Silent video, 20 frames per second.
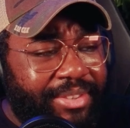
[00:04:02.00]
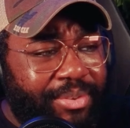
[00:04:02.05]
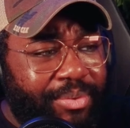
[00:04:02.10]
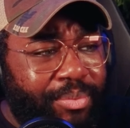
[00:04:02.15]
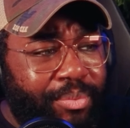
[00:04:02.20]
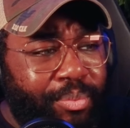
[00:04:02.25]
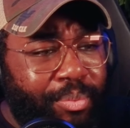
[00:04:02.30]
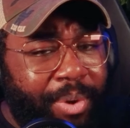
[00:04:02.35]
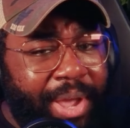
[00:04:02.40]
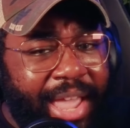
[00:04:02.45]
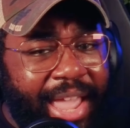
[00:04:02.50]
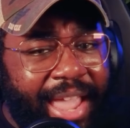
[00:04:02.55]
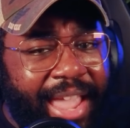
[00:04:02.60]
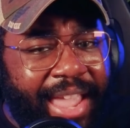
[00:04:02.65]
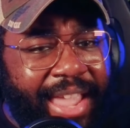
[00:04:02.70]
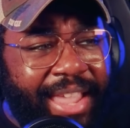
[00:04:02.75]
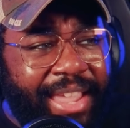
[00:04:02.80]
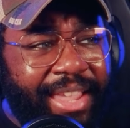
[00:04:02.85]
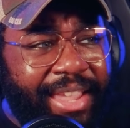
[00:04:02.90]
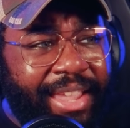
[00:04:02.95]
the
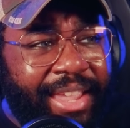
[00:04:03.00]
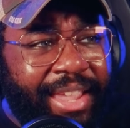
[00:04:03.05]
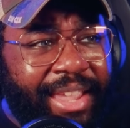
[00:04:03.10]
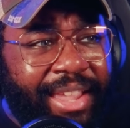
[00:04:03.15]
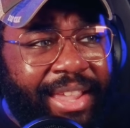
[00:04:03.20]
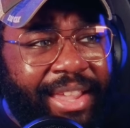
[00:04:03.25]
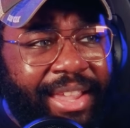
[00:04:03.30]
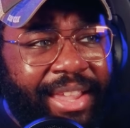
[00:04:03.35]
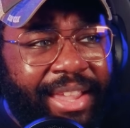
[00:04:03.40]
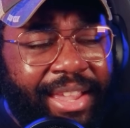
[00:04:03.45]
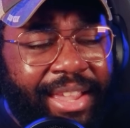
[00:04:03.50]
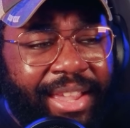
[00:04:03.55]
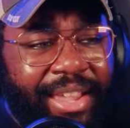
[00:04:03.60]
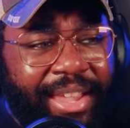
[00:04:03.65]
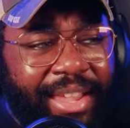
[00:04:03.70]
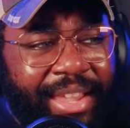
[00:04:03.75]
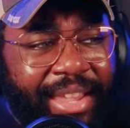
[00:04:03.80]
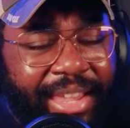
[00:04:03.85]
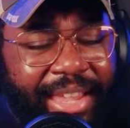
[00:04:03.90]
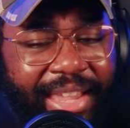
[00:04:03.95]
way
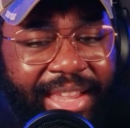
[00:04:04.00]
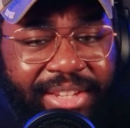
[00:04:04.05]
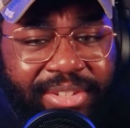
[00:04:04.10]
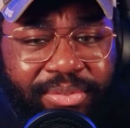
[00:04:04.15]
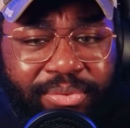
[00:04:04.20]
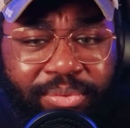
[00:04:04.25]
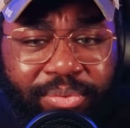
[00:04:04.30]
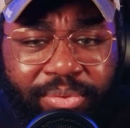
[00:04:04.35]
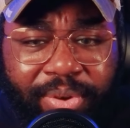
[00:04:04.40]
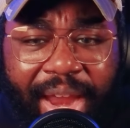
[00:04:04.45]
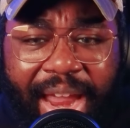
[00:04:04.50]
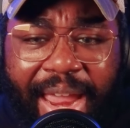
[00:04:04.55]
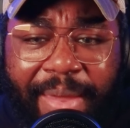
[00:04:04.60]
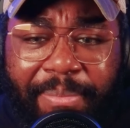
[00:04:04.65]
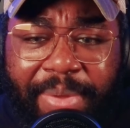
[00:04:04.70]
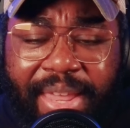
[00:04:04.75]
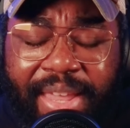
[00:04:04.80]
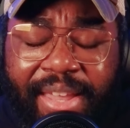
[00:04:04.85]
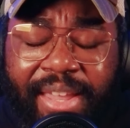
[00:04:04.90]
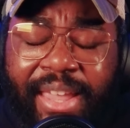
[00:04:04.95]
he is
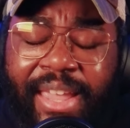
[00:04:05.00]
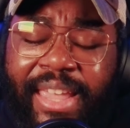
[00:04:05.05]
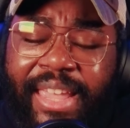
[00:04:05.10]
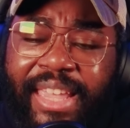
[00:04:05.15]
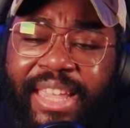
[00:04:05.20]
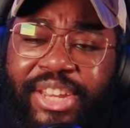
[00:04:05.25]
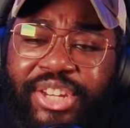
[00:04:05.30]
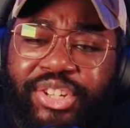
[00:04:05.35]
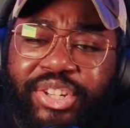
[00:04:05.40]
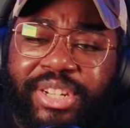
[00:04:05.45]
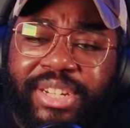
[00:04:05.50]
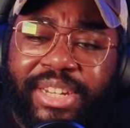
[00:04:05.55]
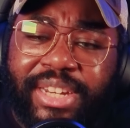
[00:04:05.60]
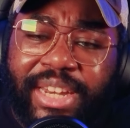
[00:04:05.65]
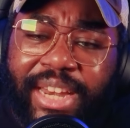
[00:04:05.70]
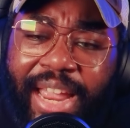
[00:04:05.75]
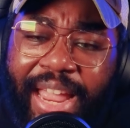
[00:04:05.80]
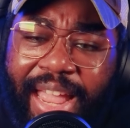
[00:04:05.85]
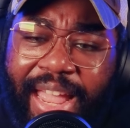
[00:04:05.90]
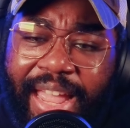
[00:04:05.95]
rhyming he should
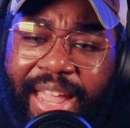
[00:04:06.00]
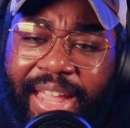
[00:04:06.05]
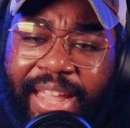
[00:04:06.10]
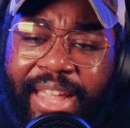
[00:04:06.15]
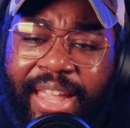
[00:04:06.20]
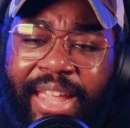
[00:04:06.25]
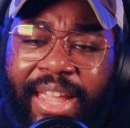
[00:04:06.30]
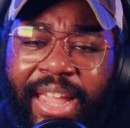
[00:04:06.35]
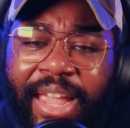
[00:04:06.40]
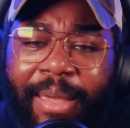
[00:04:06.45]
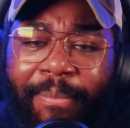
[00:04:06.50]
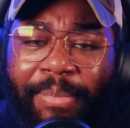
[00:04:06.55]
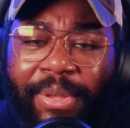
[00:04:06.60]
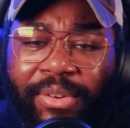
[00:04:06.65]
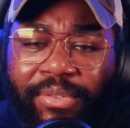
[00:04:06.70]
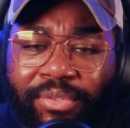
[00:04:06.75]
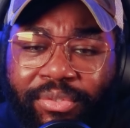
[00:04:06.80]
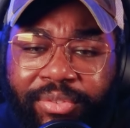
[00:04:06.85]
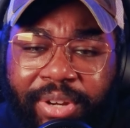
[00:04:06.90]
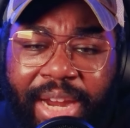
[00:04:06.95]
not be
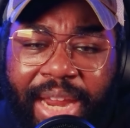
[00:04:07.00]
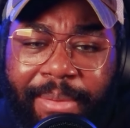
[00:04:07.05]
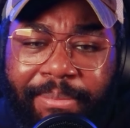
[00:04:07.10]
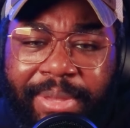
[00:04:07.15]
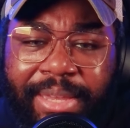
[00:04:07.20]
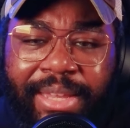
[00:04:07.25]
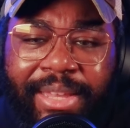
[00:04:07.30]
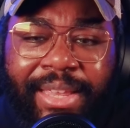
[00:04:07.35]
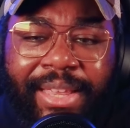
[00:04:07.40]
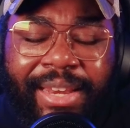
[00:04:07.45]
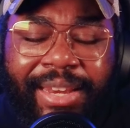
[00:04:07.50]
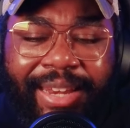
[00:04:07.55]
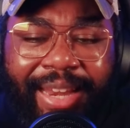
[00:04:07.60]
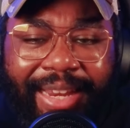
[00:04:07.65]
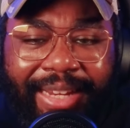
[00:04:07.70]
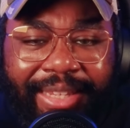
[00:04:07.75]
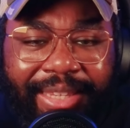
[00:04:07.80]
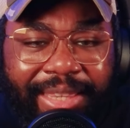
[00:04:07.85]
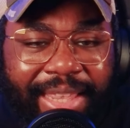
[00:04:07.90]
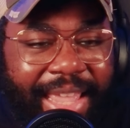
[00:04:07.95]
rhyming
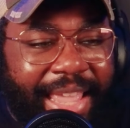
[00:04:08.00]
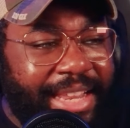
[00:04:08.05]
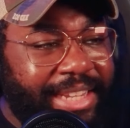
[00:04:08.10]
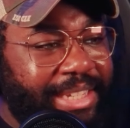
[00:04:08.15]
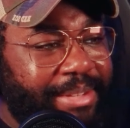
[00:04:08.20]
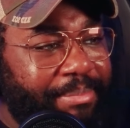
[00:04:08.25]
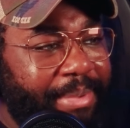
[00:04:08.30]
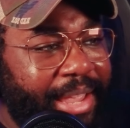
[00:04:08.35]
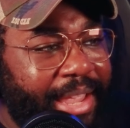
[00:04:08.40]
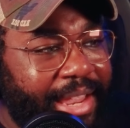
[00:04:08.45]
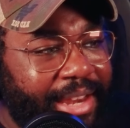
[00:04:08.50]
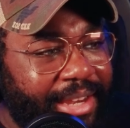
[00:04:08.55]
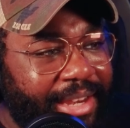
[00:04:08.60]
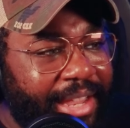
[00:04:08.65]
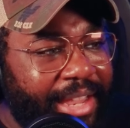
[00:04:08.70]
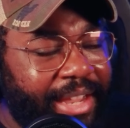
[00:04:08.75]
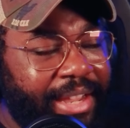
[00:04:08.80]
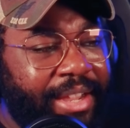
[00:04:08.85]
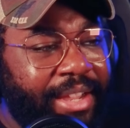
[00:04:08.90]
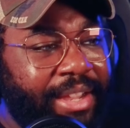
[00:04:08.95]
like this man
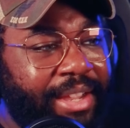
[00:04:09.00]
like